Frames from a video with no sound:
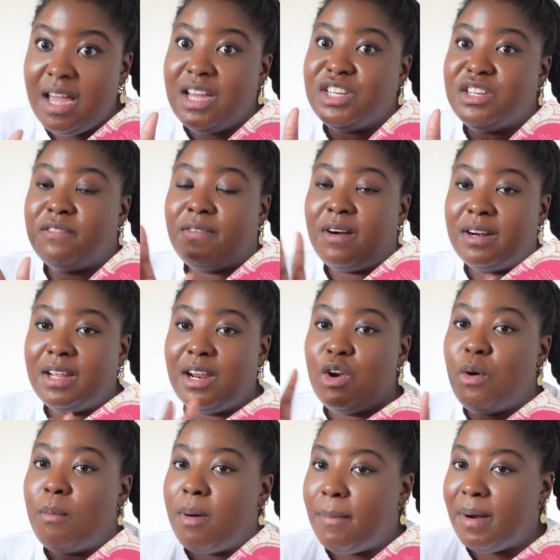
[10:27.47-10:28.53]
She found out a
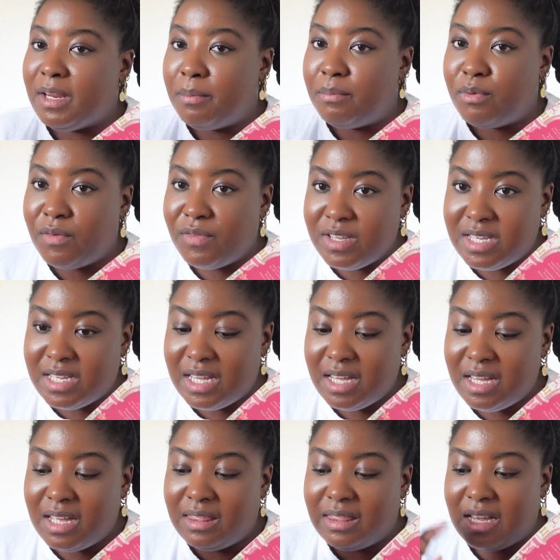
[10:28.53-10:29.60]
lot more about the
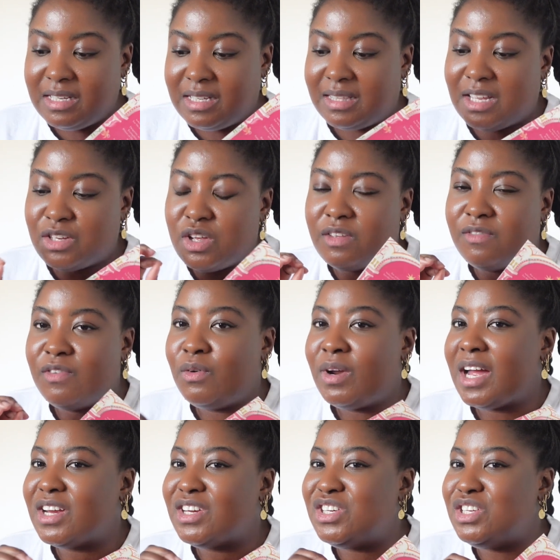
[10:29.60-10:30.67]
prophecy and things like that. So I feel
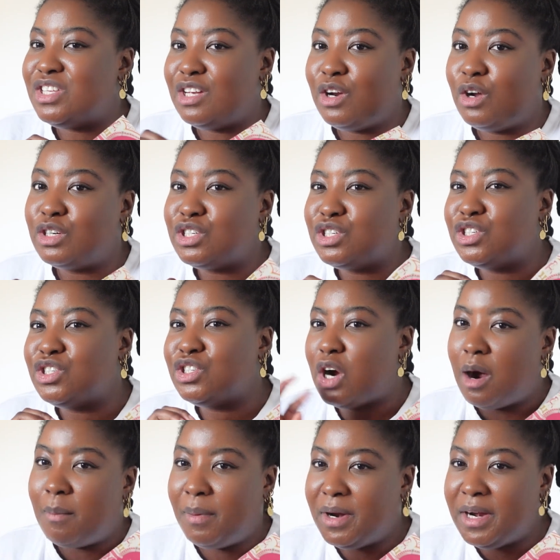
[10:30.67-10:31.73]
like she's a lot
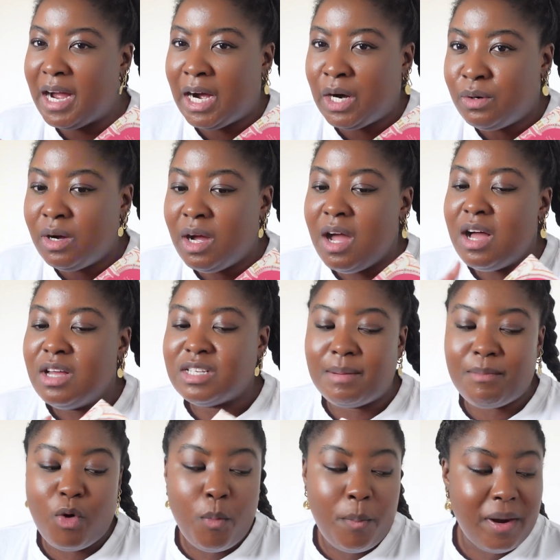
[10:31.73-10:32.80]
sharper now. So I'm
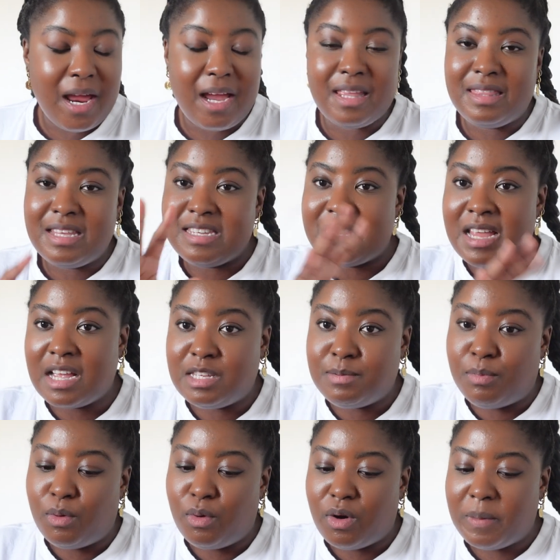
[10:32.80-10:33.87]
hoping like in this next
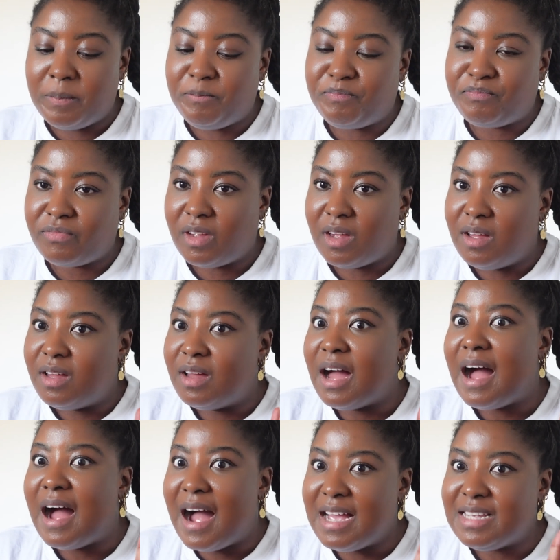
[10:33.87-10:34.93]
book,
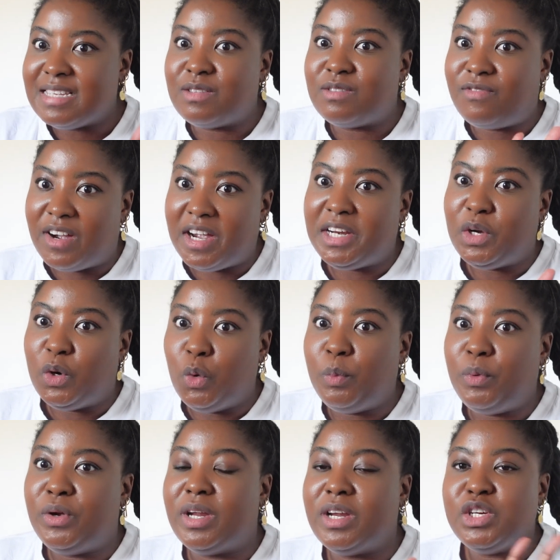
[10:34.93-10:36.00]
her eyes is finally
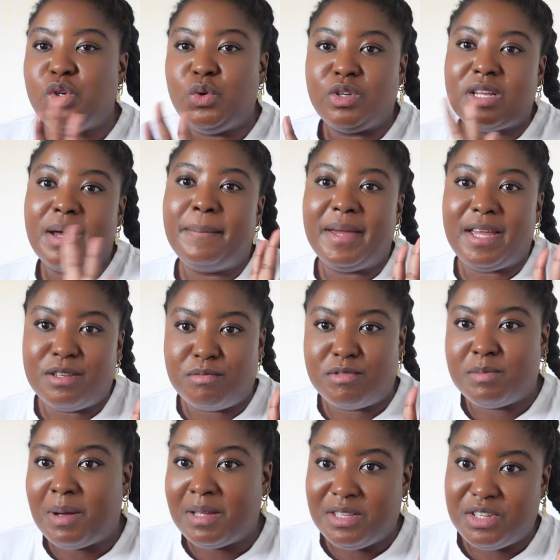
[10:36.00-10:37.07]
open and she will start making some
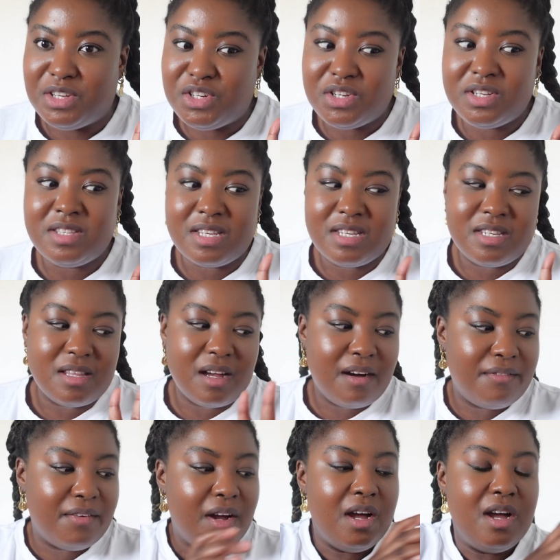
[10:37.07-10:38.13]
smart decisions and
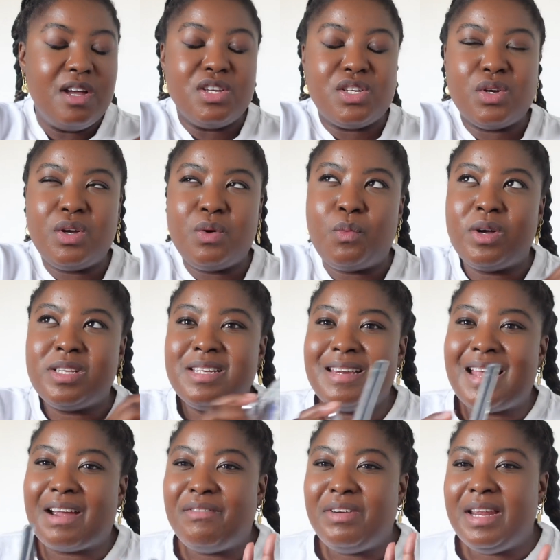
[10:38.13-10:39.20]
stuff. So it wasn't
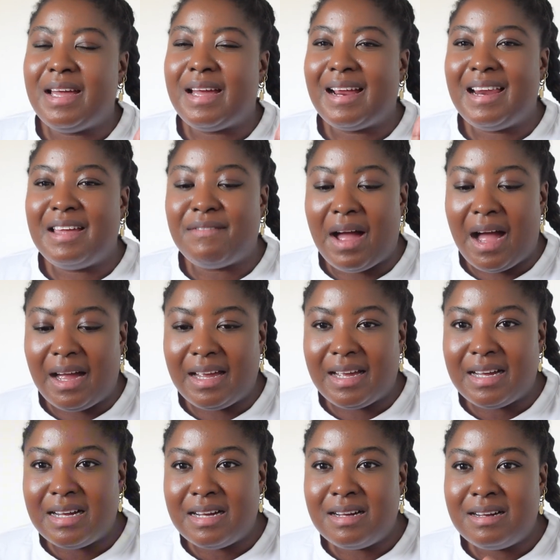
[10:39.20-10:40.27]
like really a
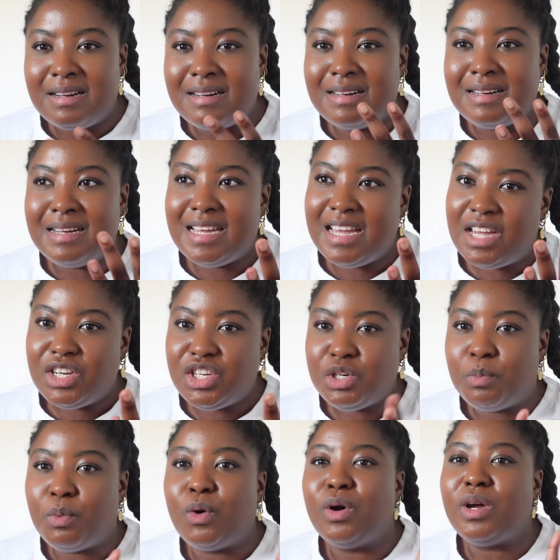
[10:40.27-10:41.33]
cliffhanger
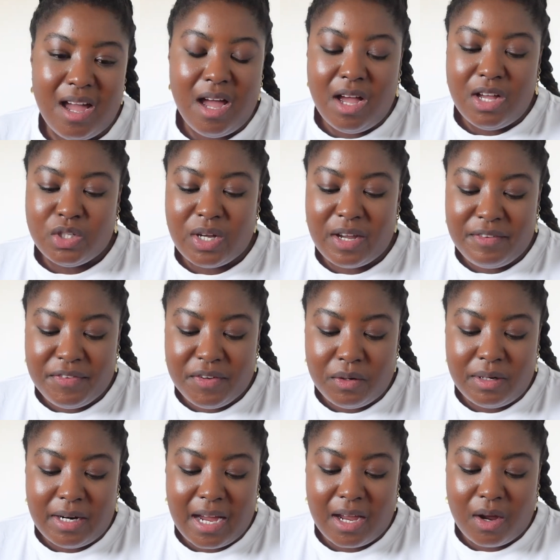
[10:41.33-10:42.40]
ish, but so I
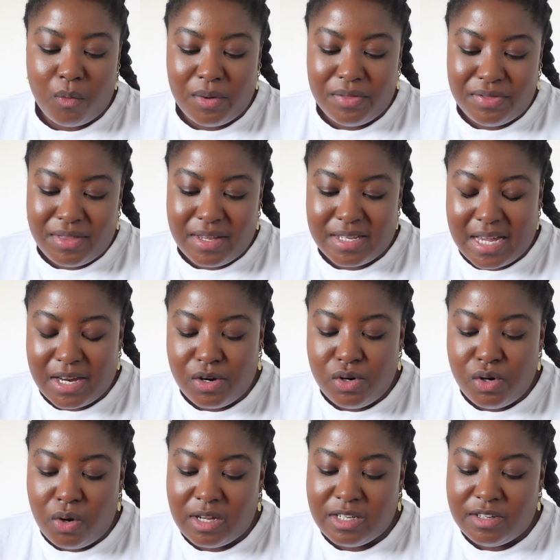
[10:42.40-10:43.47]
feel like with this, I don't
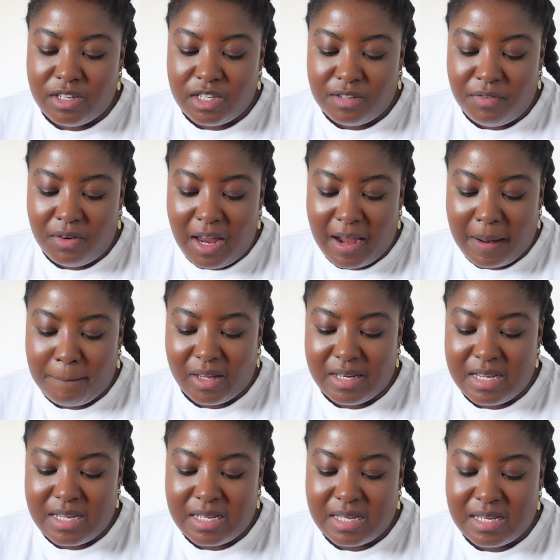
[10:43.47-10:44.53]
know, I just feel like
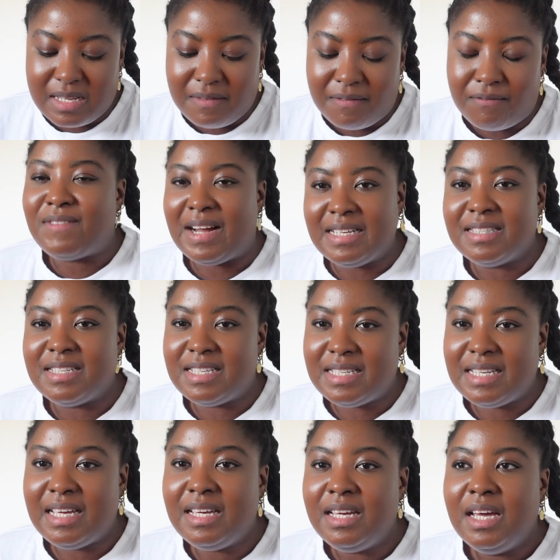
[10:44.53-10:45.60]
this is a
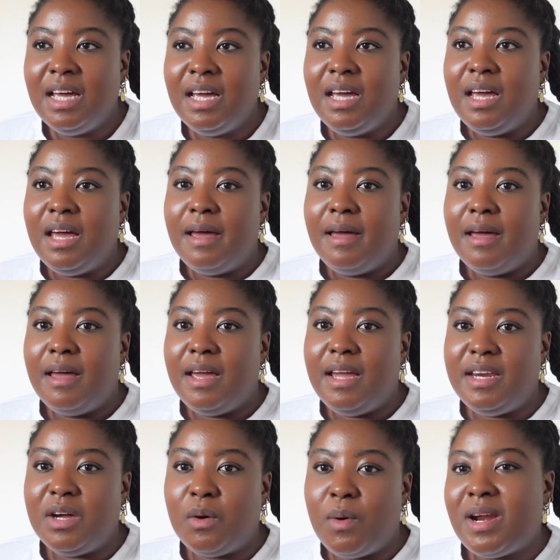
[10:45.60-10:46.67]
fantasy
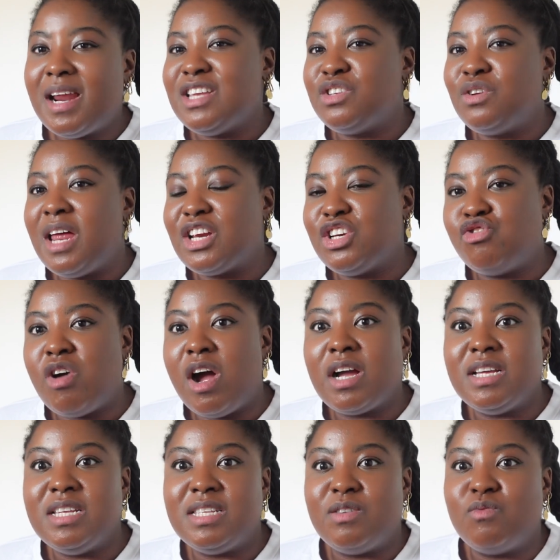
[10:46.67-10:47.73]
in a way that it's not like
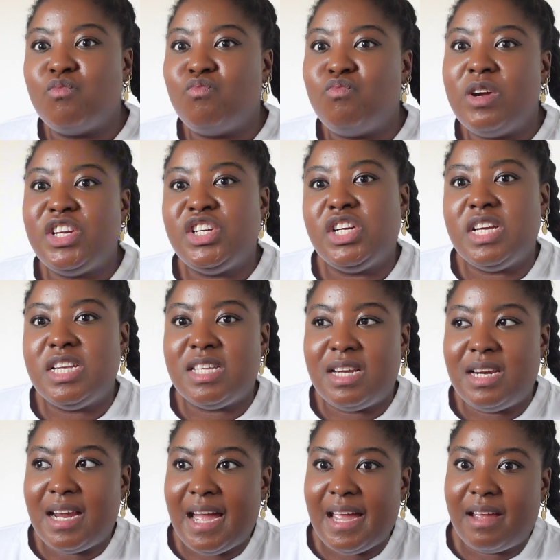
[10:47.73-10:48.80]
dragons and witches
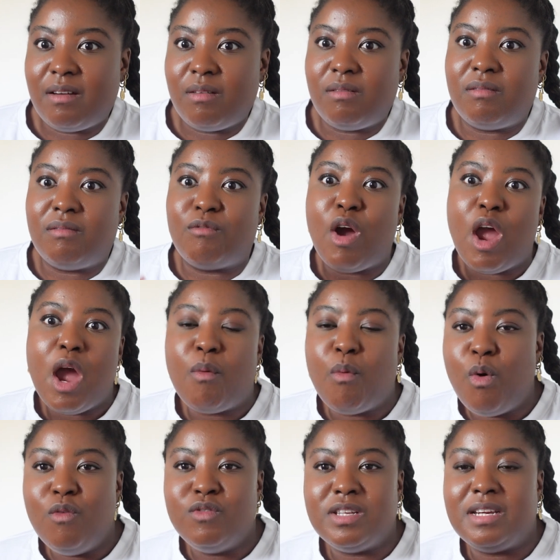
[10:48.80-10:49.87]
and like
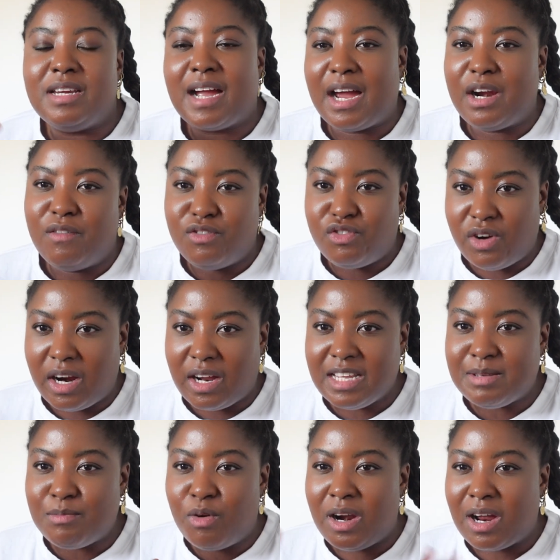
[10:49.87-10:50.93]
werewolves and that kind of drag.
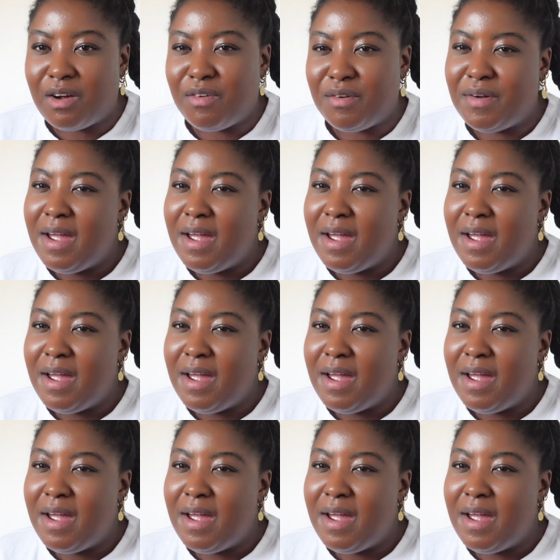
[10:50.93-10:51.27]
It's more like of a